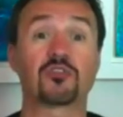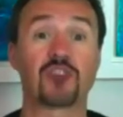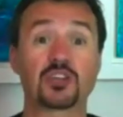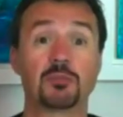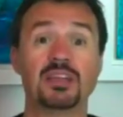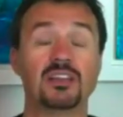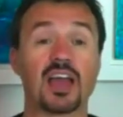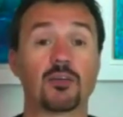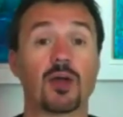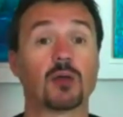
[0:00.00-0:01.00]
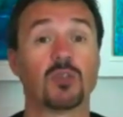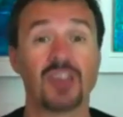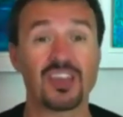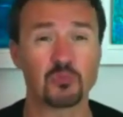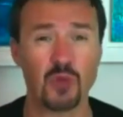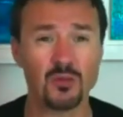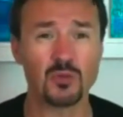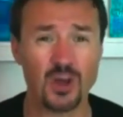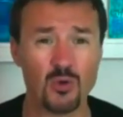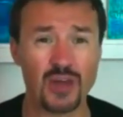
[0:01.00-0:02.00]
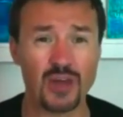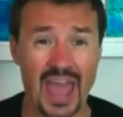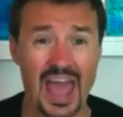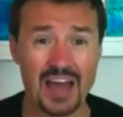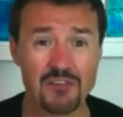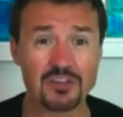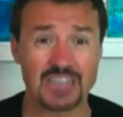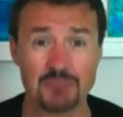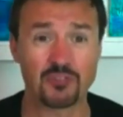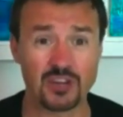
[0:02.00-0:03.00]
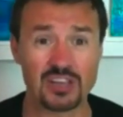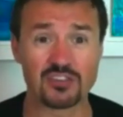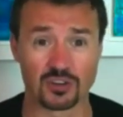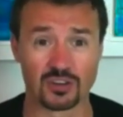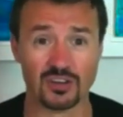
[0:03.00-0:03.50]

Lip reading: fresh meat lying around. Well, guess what? We don't have a deep freezer.